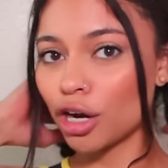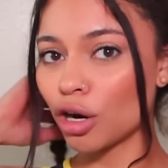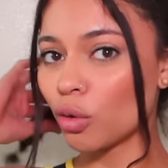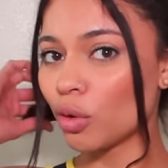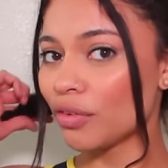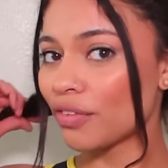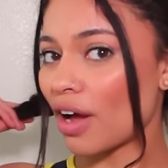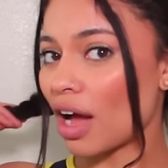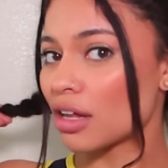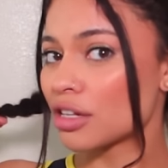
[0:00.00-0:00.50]
girl,
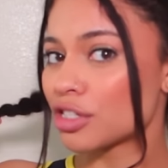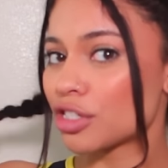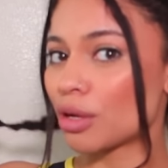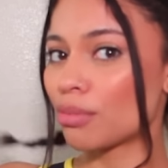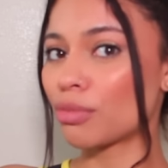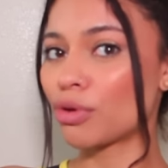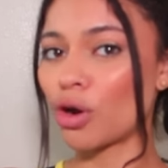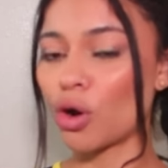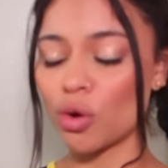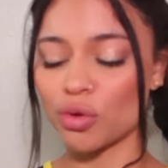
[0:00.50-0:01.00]
we've gotten
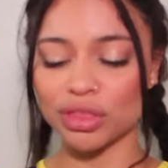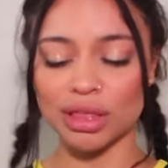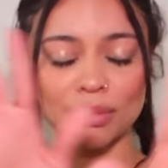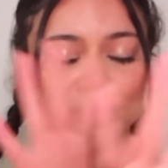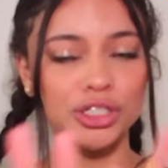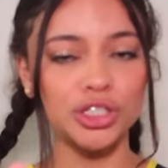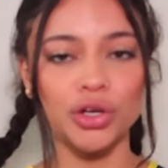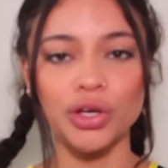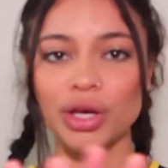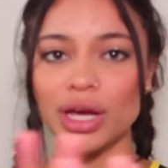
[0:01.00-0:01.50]
some growth. Let
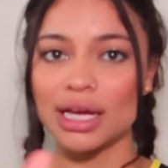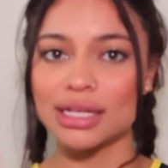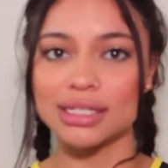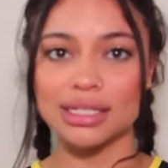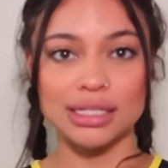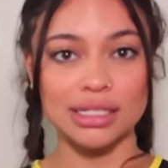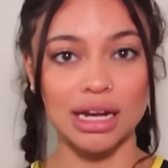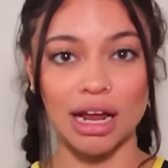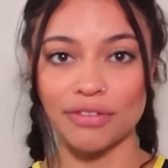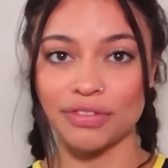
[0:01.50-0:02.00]
me show you guys the
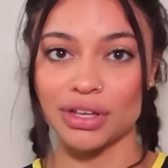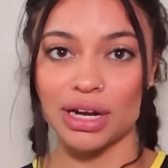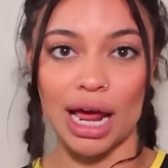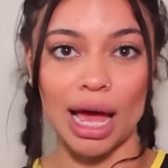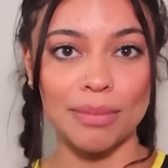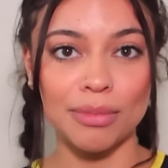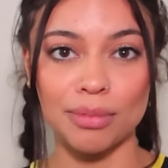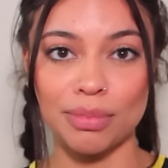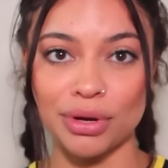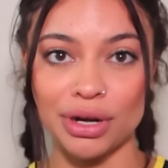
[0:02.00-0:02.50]
stuff that i
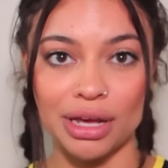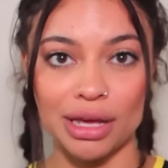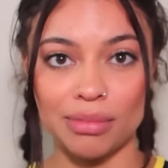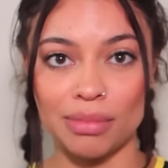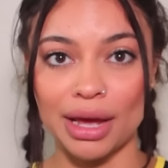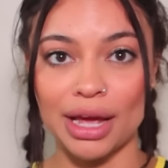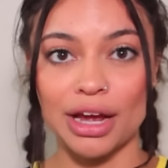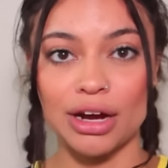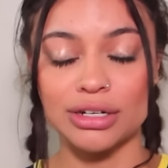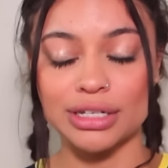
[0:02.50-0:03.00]
have been putting in
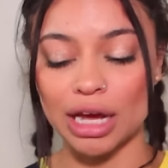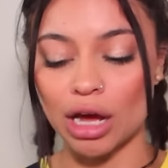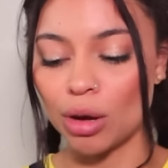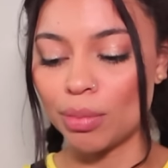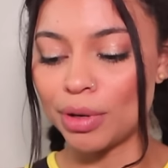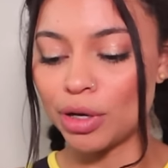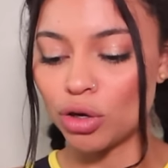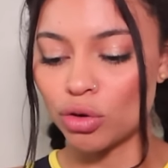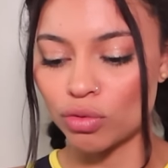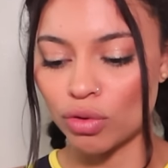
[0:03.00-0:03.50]
my hair to
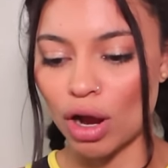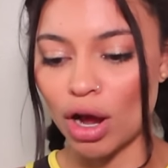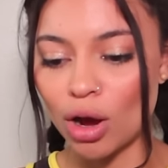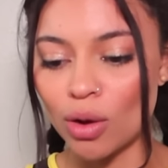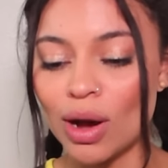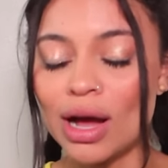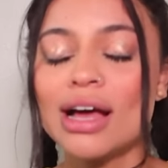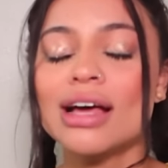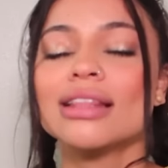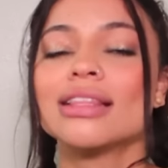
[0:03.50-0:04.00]
help it
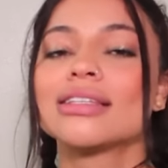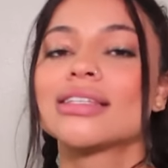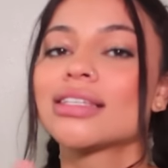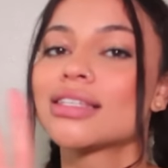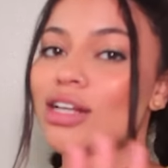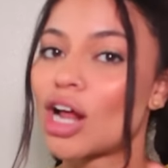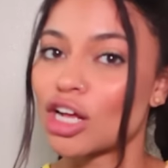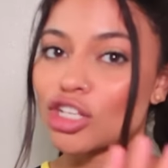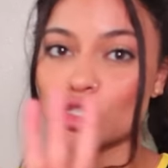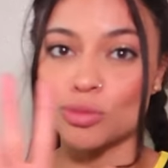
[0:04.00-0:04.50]
grow. This is
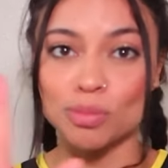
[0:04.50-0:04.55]
not